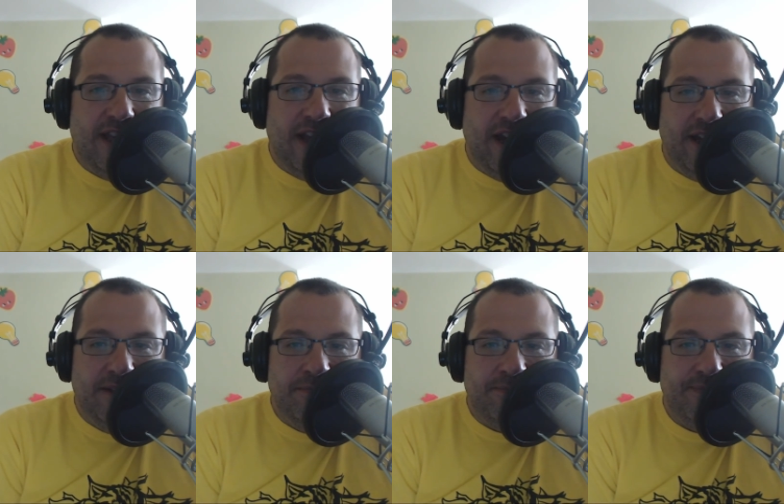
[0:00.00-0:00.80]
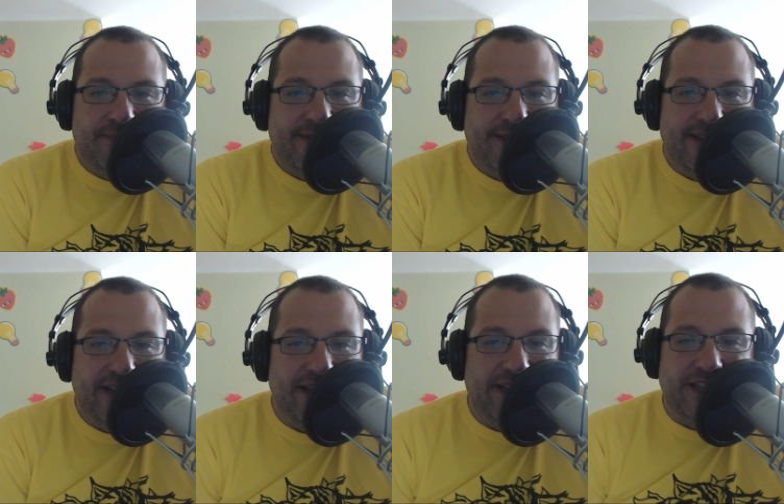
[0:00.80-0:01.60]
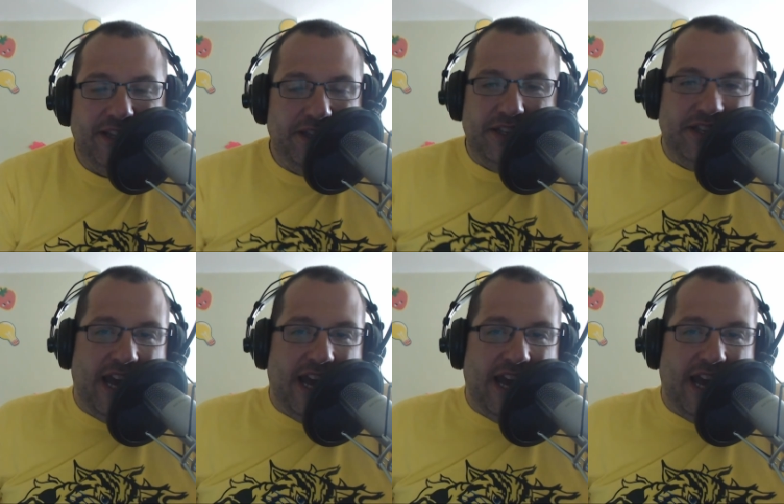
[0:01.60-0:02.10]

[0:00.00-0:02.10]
Um, it, eh,